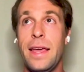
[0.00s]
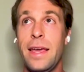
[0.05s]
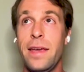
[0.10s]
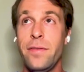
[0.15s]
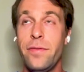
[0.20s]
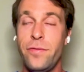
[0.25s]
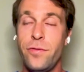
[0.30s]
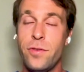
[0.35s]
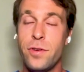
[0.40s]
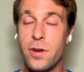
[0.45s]

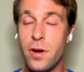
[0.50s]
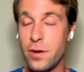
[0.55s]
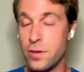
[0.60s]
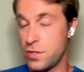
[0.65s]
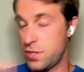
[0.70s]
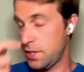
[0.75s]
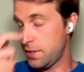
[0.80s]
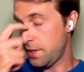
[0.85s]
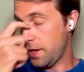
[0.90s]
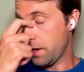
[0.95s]
if you
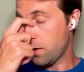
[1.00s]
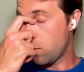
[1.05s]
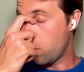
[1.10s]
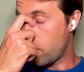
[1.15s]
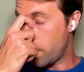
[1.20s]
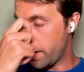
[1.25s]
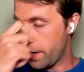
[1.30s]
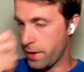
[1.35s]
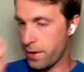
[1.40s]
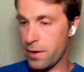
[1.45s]
can't just
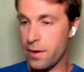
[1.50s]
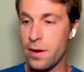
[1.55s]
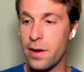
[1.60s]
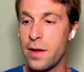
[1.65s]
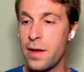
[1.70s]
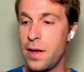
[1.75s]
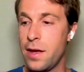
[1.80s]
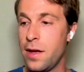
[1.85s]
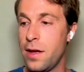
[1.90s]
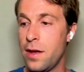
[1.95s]

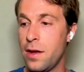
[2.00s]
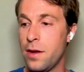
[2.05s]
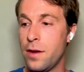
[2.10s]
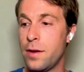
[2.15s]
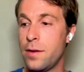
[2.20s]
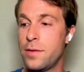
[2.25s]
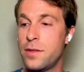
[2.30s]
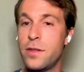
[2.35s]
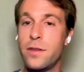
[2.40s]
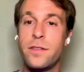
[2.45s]
acquire
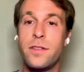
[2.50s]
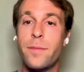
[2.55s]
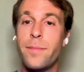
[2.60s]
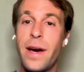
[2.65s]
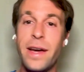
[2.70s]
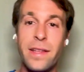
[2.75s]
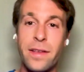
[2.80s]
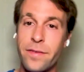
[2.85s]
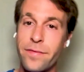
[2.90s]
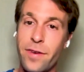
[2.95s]
uh, the, the
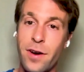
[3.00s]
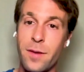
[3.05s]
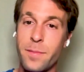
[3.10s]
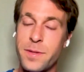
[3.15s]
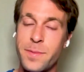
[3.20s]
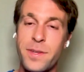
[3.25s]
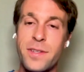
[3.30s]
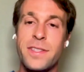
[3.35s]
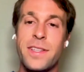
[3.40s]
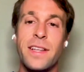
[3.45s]
mining
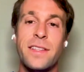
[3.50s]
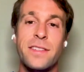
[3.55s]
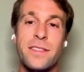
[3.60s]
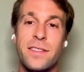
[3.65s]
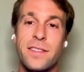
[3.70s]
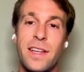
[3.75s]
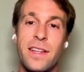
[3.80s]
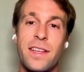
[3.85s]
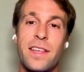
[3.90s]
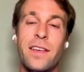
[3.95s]
farms because
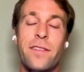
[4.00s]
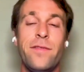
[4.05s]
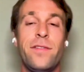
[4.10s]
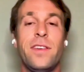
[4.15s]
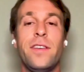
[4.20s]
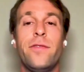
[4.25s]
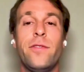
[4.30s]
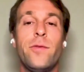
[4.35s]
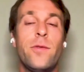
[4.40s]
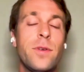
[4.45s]
that's that
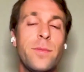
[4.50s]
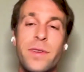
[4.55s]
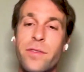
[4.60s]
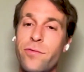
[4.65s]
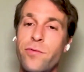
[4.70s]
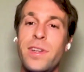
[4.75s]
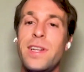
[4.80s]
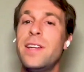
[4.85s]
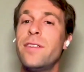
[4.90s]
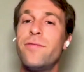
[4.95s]
if, if you want to be
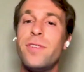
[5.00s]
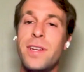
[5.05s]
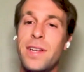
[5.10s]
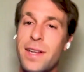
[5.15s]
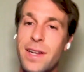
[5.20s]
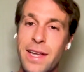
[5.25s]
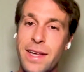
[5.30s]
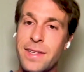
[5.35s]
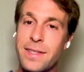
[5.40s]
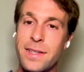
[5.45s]
really
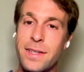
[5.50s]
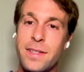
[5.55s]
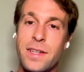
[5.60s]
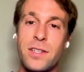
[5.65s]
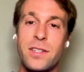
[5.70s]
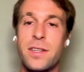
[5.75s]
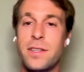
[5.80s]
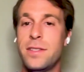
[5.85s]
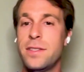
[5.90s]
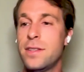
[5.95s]
really lazy
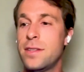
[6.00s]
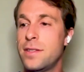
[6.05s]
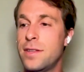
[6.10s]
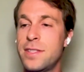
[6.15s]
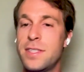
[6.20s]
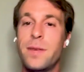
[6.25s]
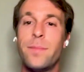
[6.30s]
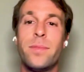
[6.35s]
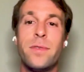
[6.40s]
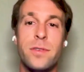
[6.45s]
that's just the,
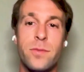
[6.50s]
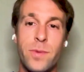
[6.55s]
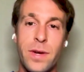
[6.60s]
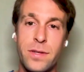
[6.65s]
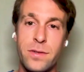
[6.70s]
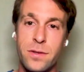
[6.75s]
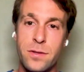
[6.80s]
the simplest way